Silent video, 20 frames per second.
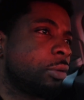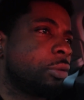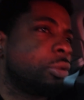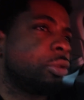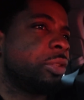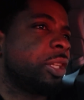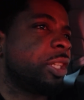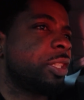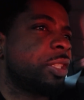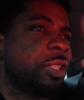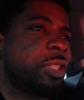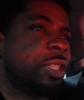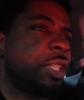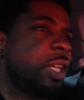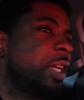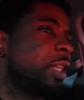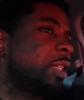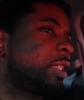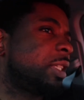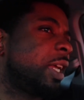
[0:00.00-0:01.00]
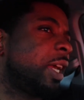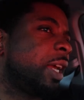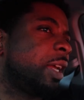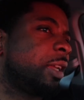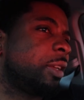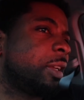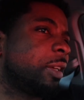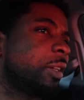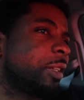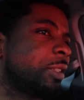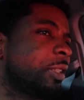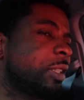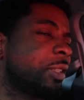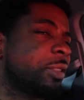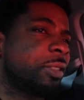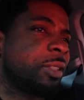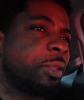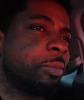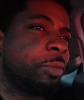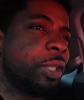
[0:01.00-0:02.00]
You know, there's a chance that,
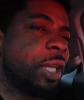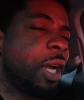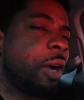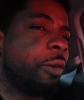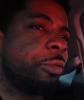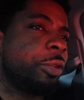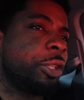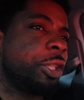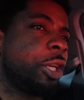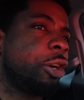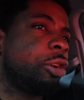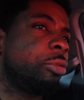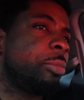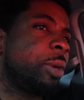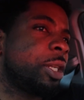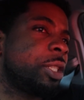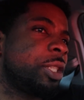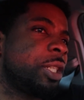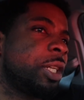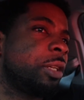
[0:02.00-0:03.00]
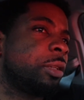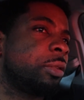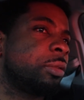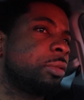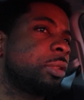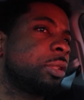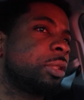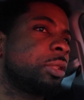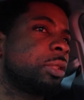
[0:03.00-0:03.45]
because some of y'all were young on my channel,